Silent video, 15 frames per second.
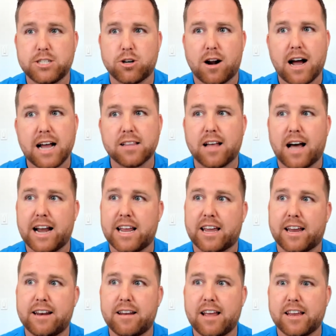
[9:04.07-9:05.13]
you're
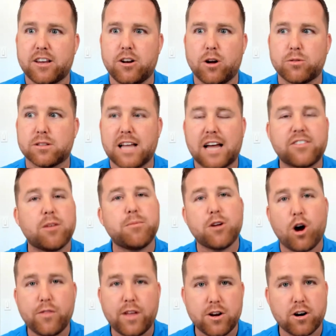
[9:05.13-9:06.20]
highlighting and let them
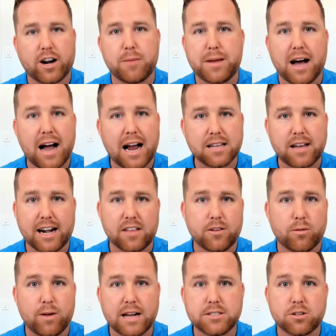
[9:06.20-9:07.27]
know that you're going to be highlighting
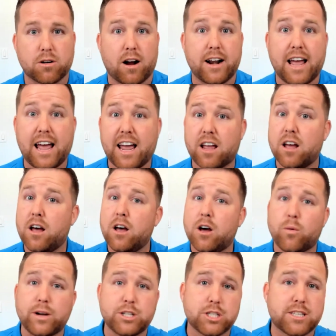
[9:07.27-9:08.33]
the restaurant. Hey,
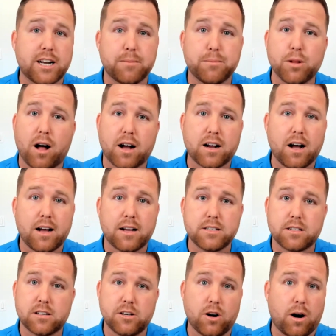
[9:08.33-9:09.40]
we just did a blog
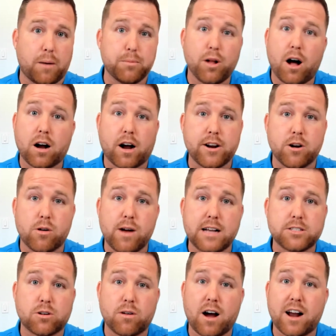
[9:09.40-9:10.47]
on your
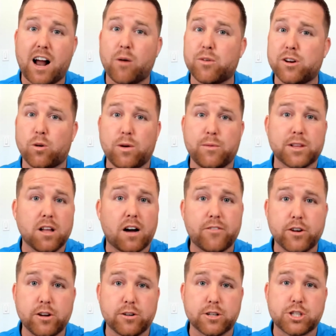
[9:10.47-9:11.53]
restaurant. We would love
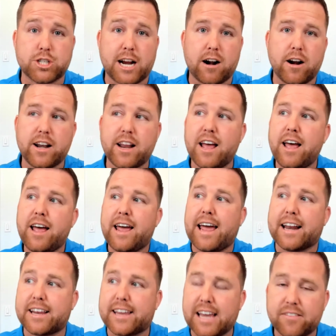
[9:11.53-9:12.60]
for you to share it,
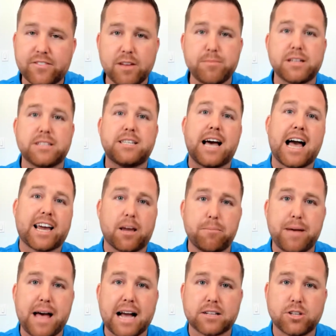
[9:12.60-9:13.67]
and get them to tag it
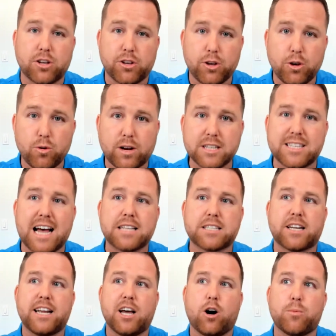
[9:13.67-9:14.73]
back to you, because that's
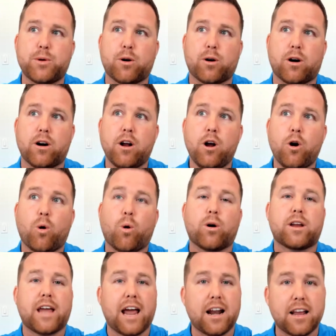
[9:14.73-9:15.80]
going to help your
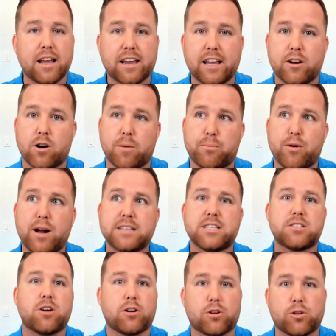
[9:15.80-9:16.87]
organic and your
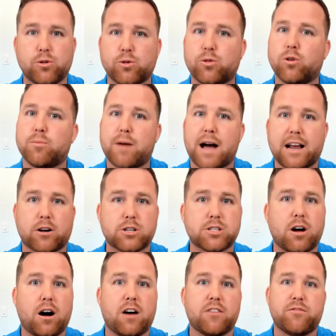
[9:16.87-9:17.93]
presence on Google,
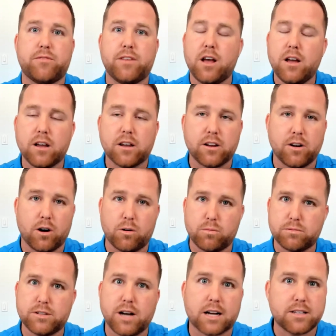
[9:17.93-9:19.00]
Microsoft,
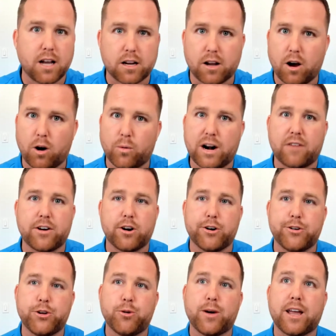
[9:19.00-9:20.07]
DuckDuckGo, whatever you're
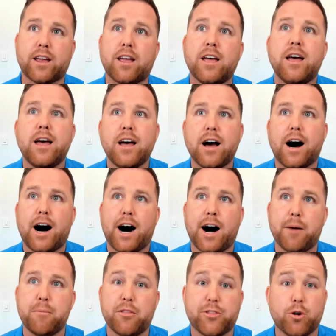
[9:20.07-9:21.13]
doing,
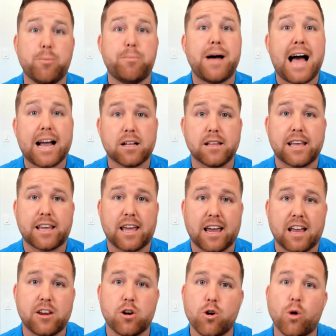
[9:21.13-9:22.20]
through
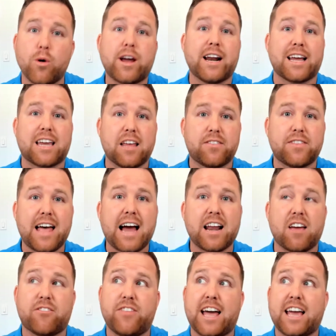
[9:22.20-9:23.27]
backlinking. And you're only going to get that
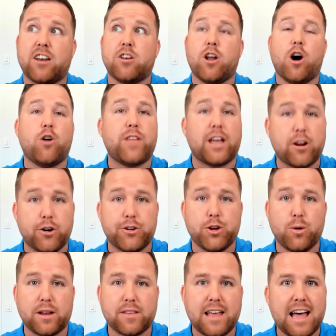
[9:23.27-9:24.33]
if they know that you're
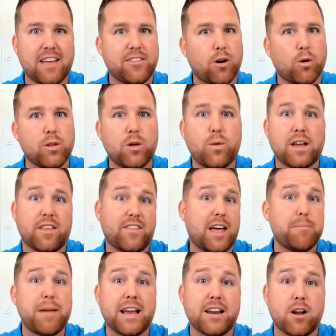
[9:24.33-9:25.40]
doing that. And the only way that
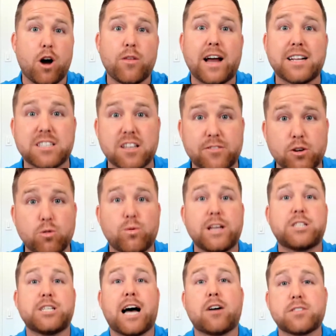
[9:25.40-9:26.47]
they may know that is if you
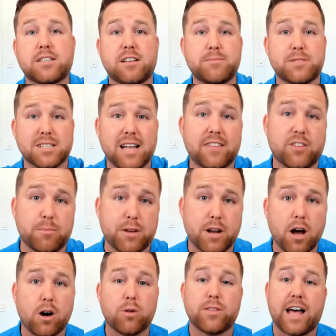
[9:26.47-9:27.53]
reach out to them to let them
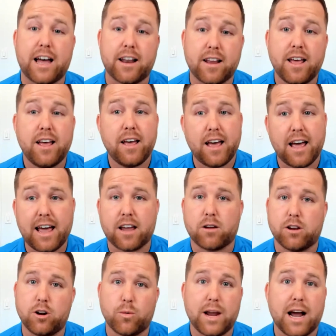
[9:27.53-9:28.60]
know that, hey,
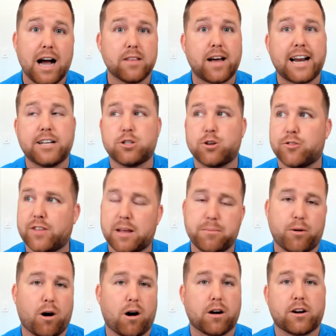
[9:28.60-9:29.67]
we highlighted your theme
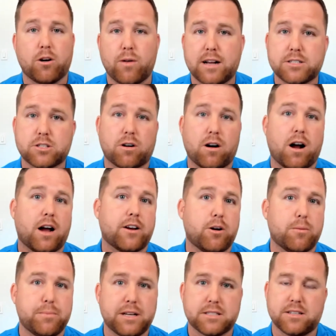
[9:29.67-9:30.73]
park, your restaurant,
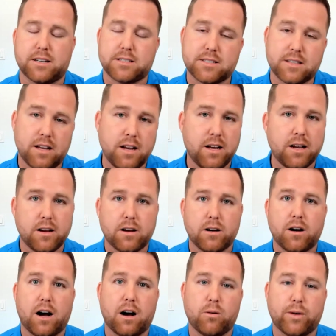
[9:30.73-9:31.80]
your business,
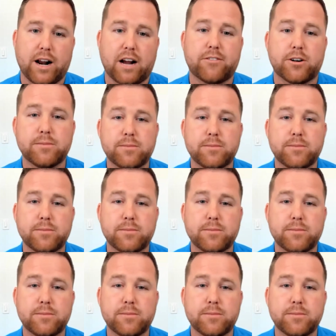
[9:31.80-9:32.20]
whatever.